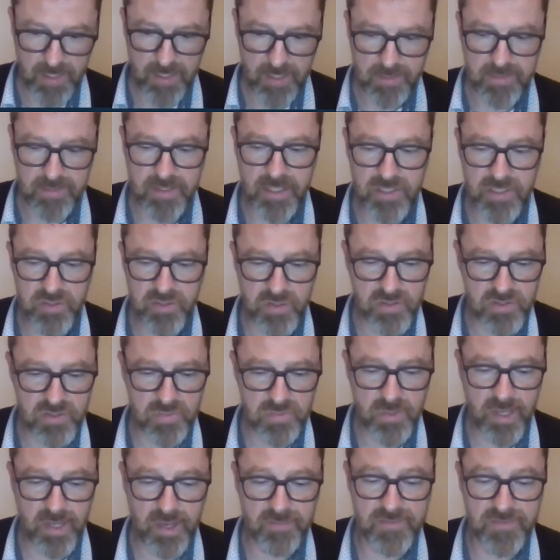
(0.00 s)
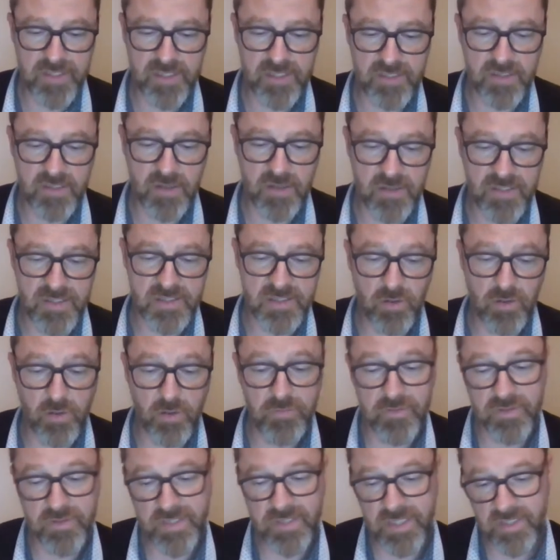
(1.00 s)
The issues we have discussed
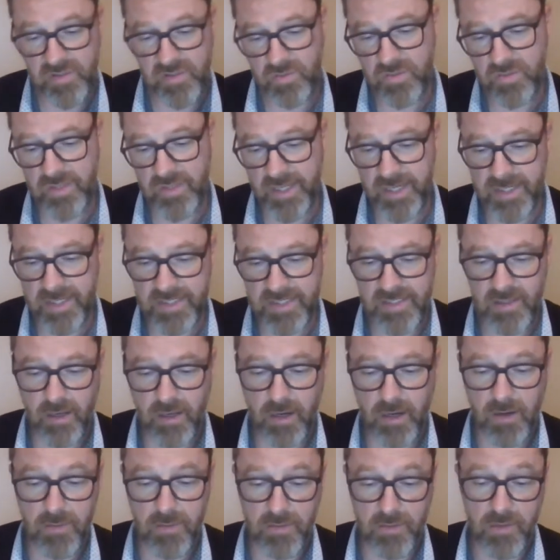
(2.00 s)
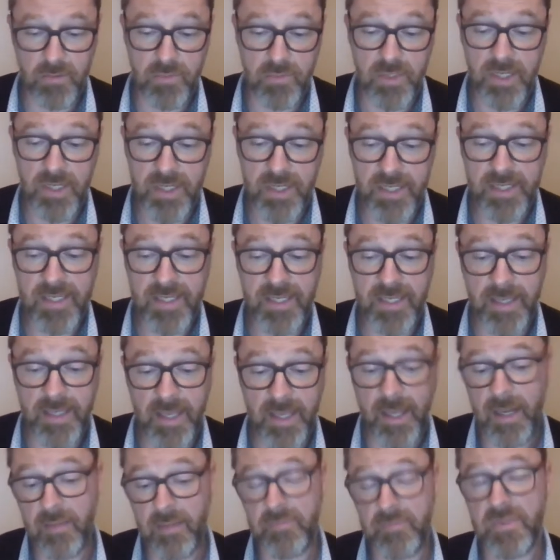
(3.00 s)
over these 2 days are really key
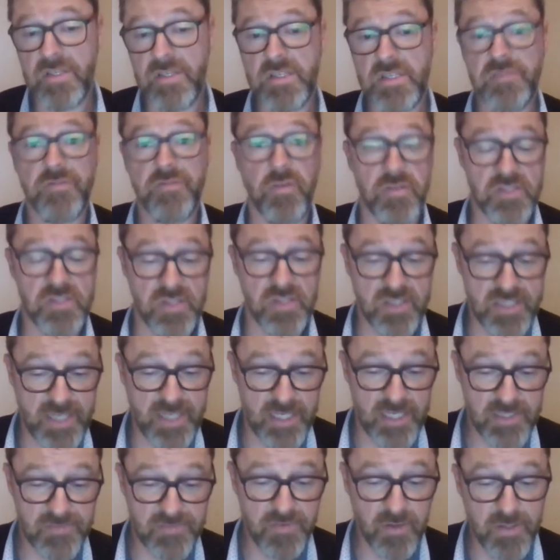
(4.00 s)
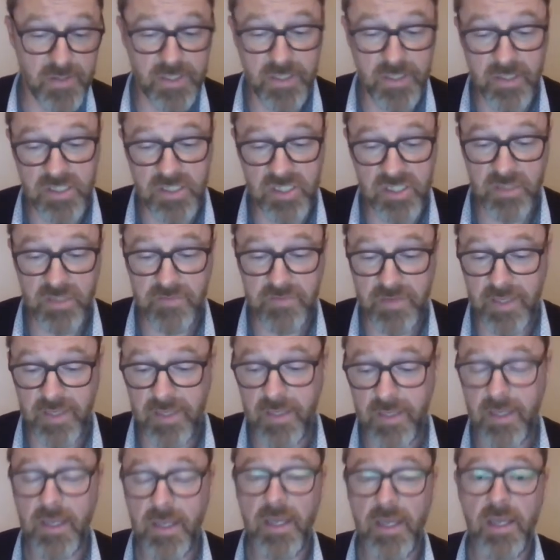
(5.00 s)
elements for successfully achieving
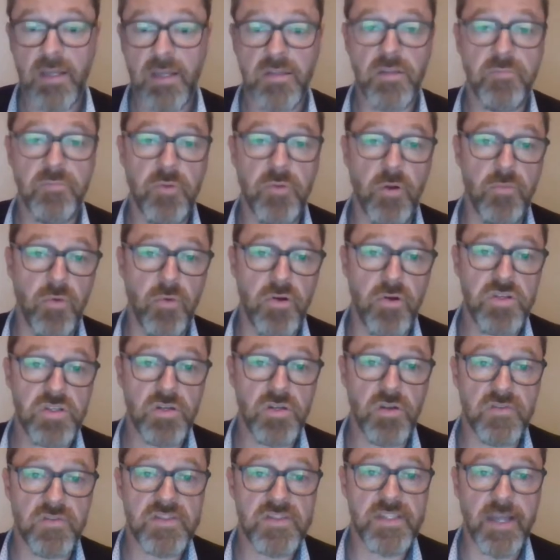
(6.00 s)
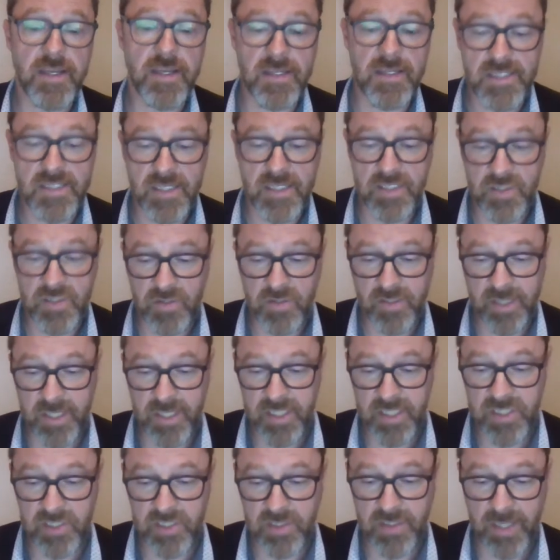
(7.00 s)
the promotion of science
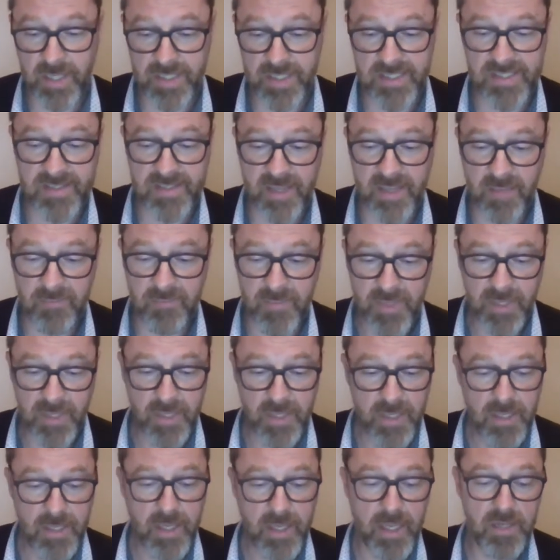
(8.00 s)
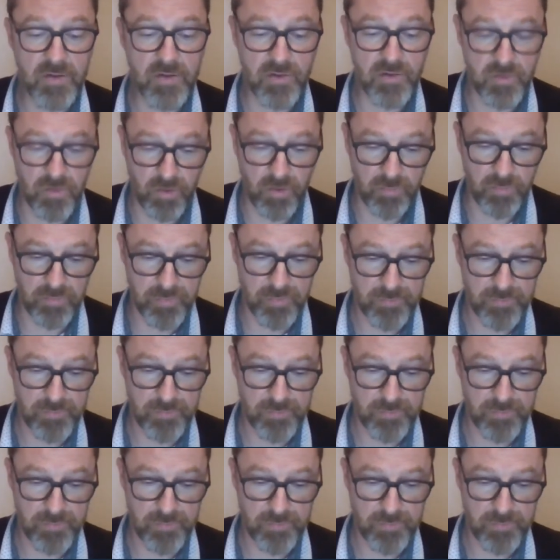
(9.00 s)
education and STEM in Europe.